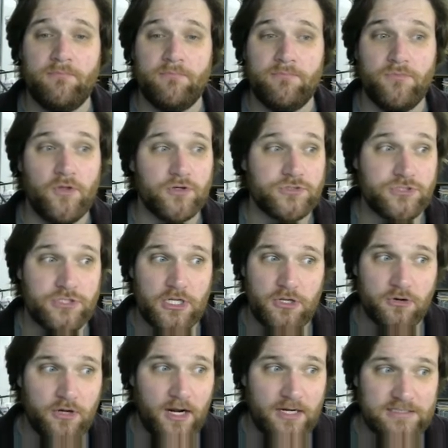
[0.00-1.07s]

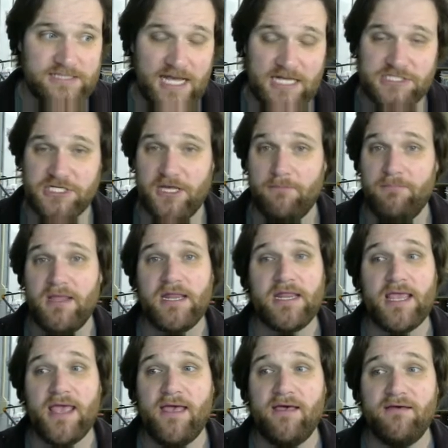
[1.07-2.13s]
You're not attaching a
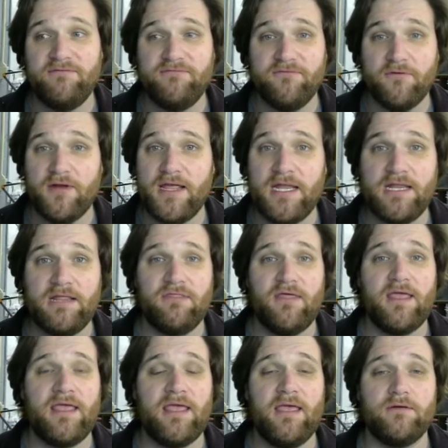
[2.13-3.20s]
PDF or
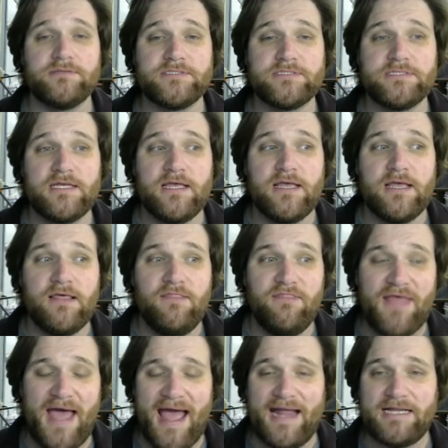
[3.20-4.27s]
anything else.
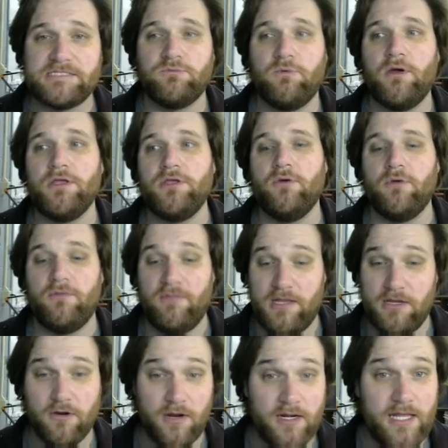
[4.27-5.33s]
That is what and
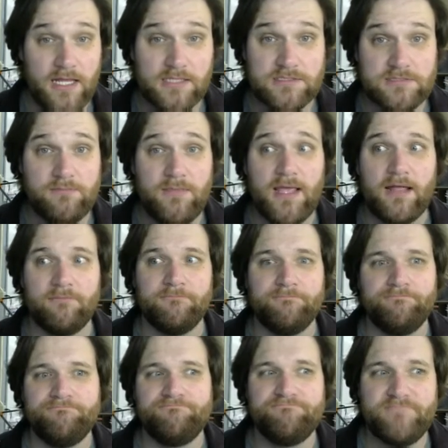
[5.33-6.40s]
then you're going to hit Submit.
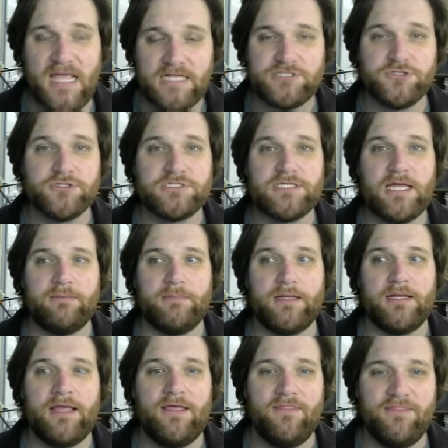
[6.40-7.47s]
That's your
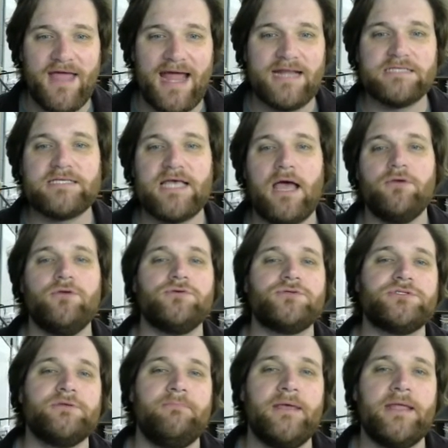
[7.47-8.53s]
assignment. That is how you
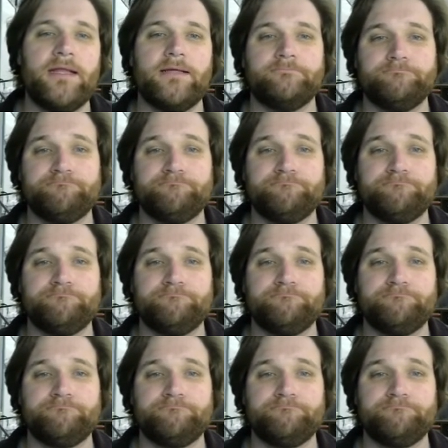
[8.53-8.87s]
submit it.